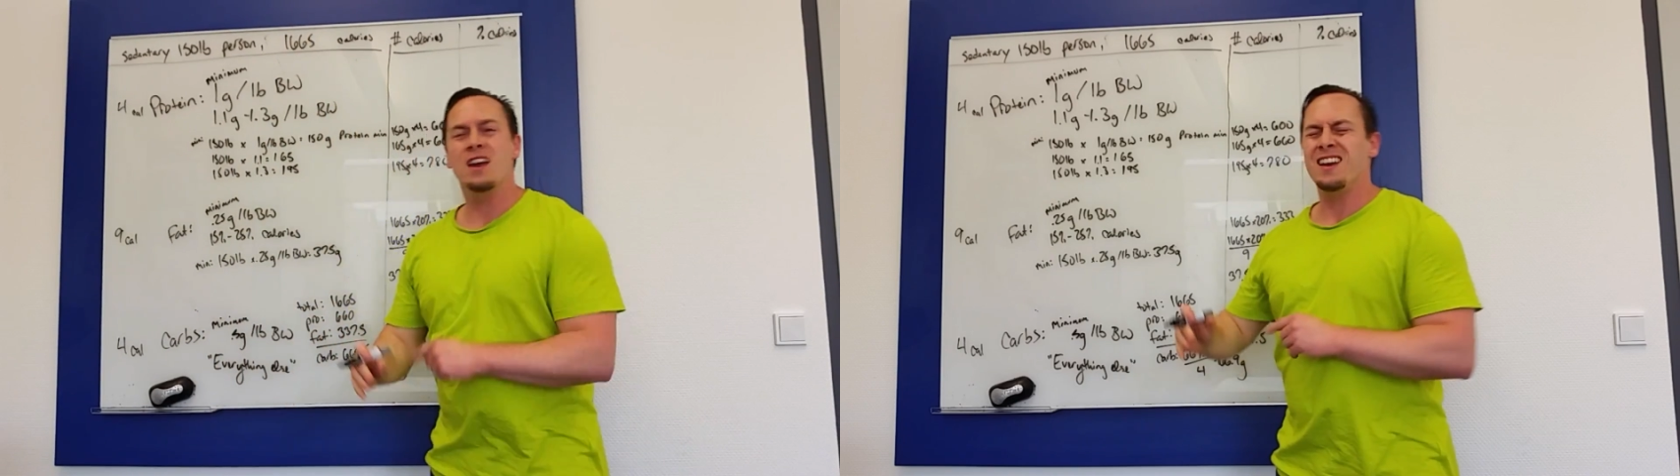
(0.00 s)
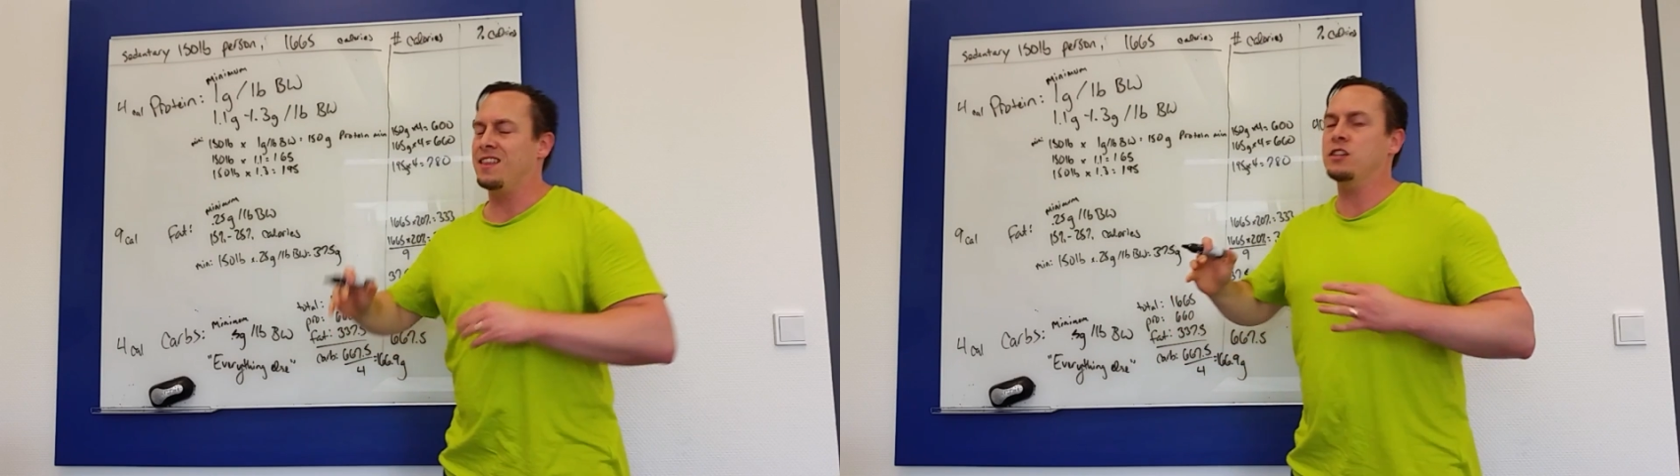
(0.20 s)

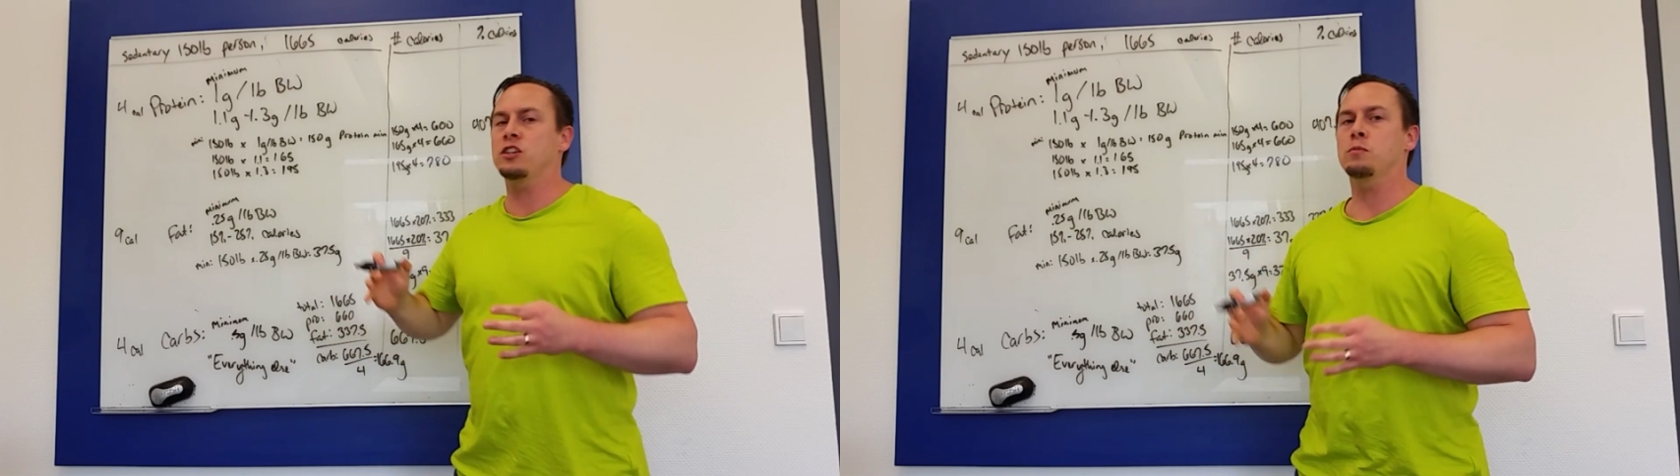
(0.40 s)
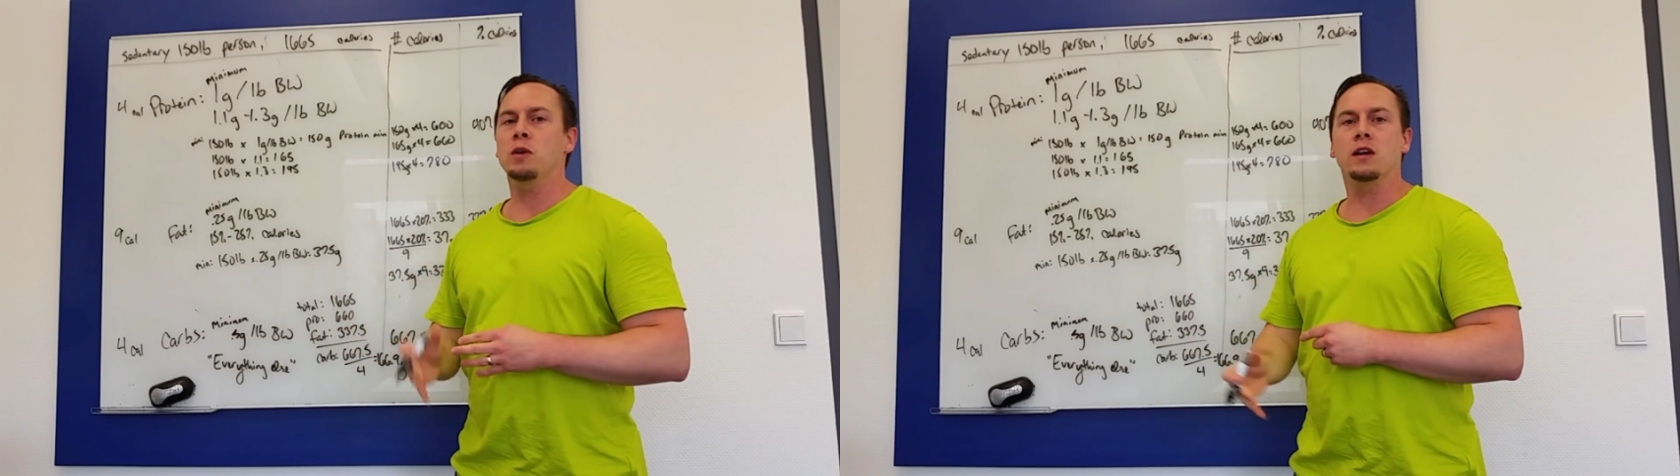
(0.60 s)
and
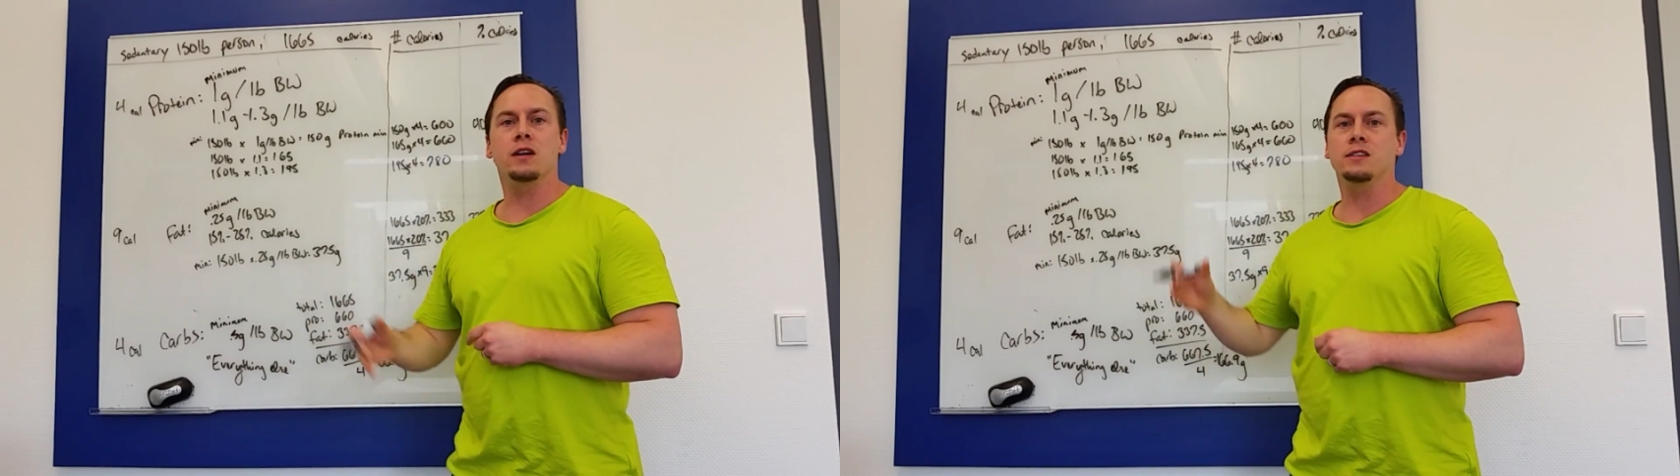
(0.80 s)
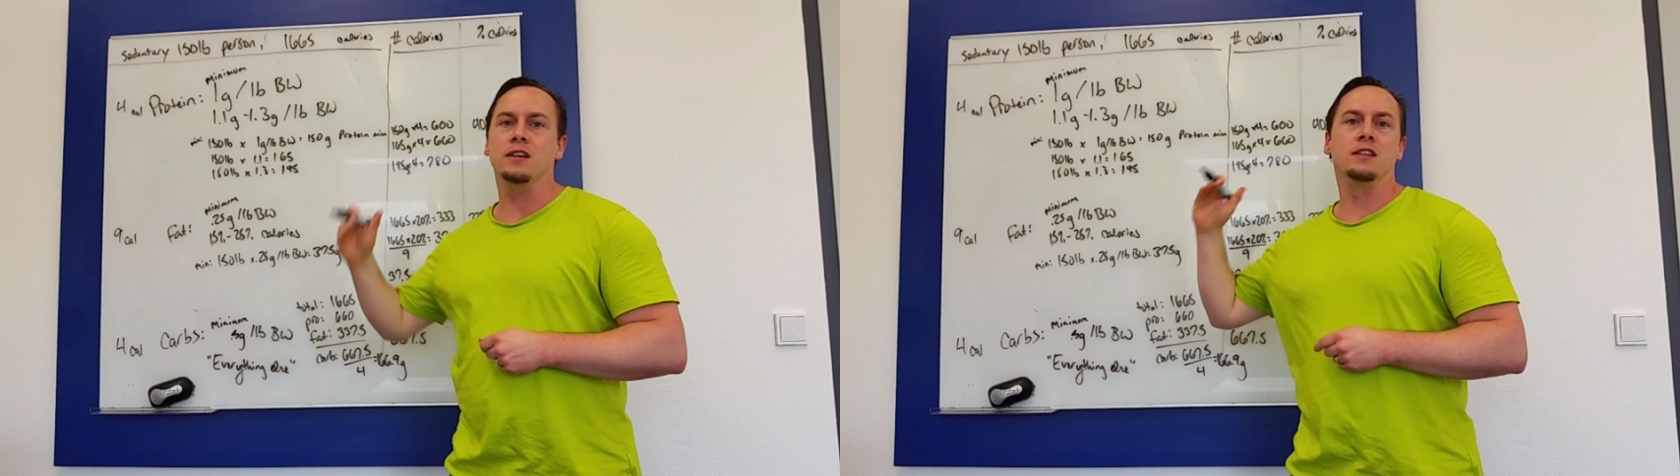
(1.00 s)
that's just
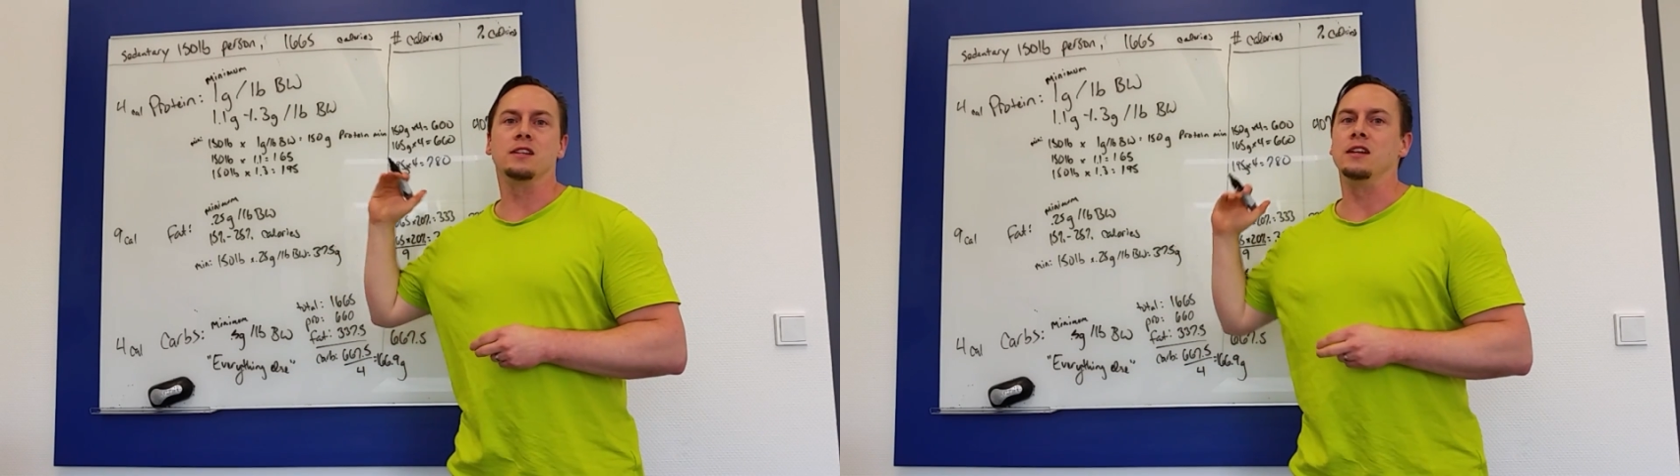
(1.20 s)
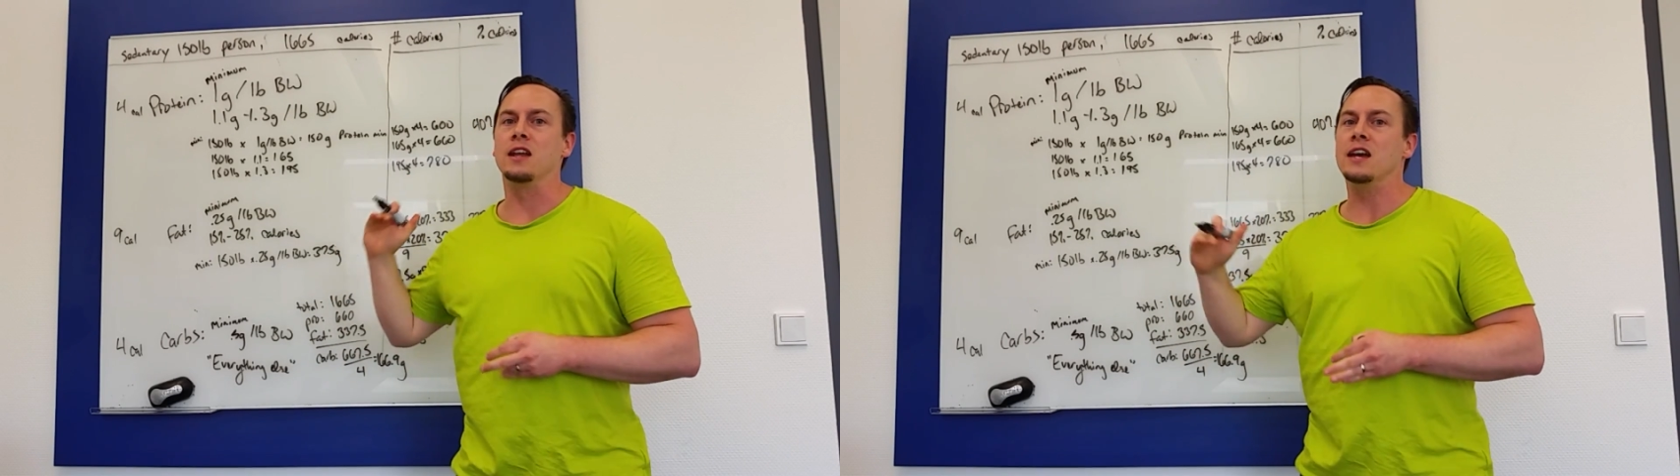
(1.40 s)
because
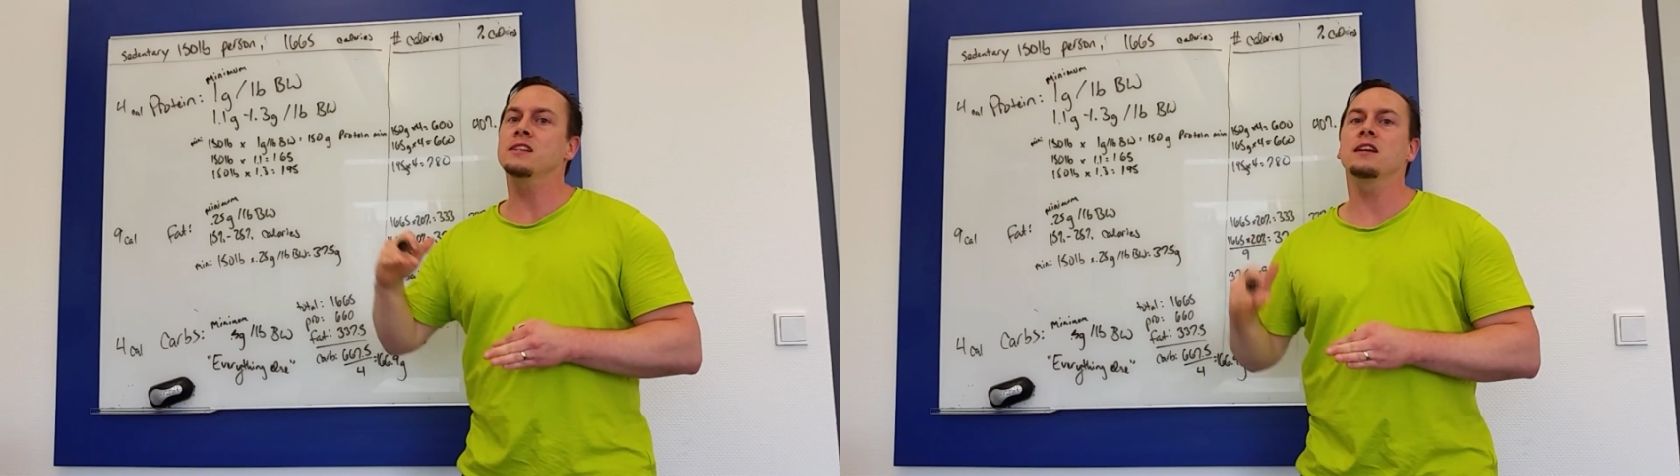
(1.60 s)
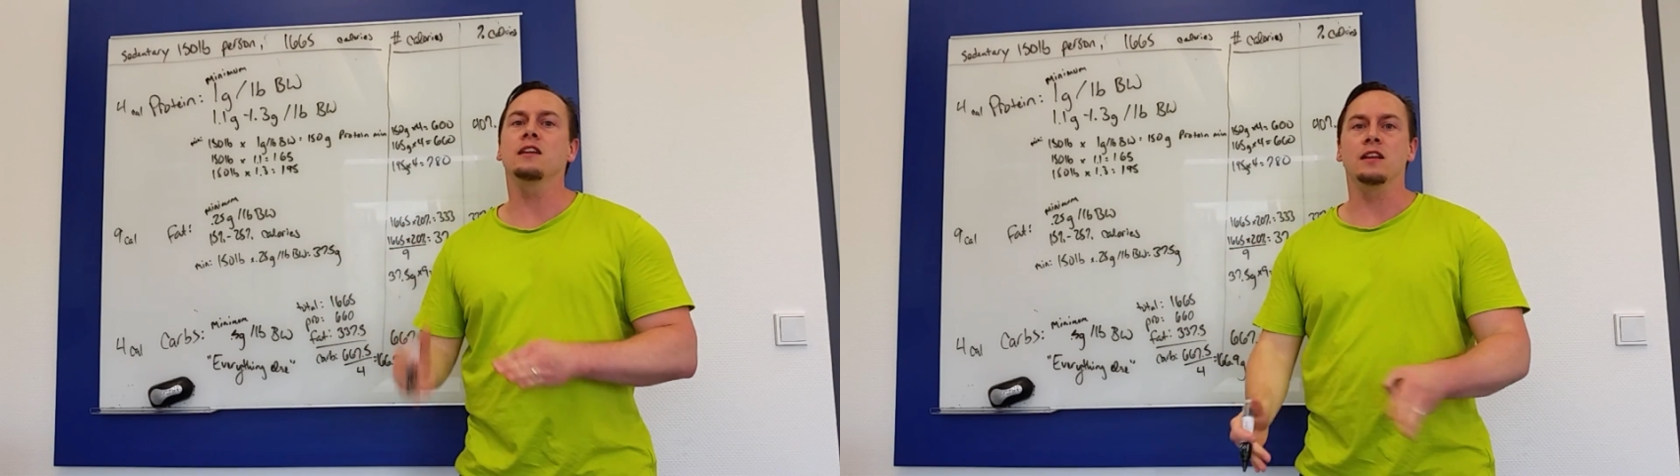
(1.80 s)
it's
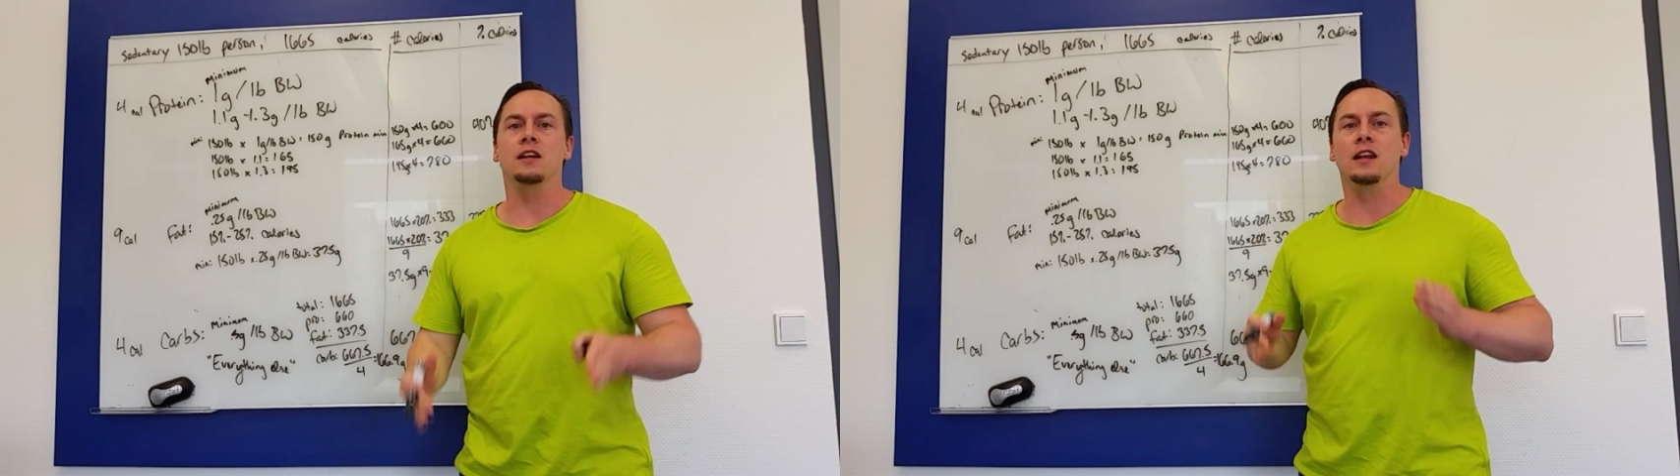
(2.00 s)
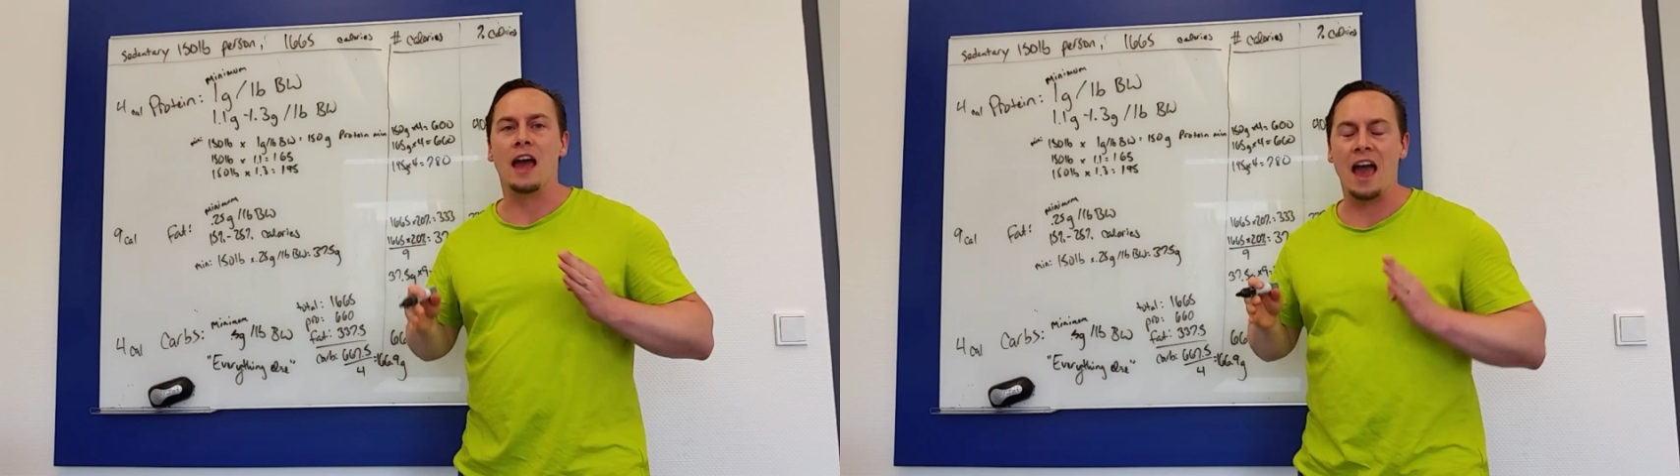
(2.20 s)
nice and clean,